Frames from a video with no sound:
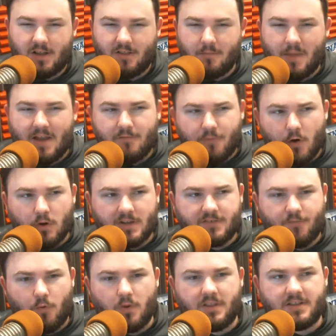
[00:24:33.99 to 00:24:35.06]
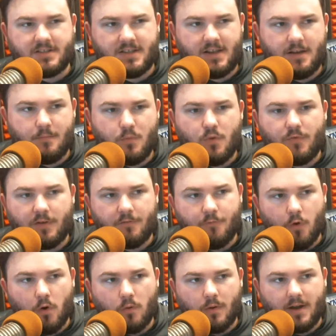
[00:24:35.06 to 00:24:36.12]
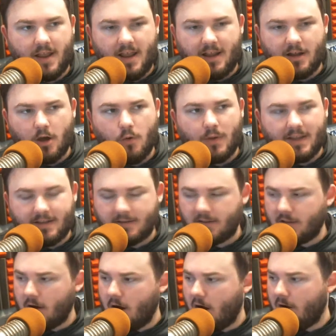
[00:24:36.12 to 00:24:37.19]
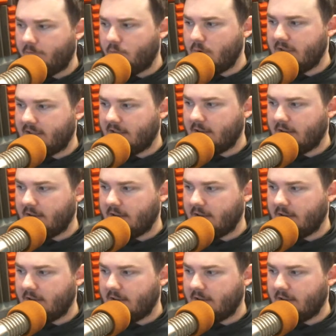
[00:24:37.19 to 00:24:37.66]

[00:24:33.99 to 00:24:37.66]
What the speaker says: the main focus for this team moving forward and going into the off week?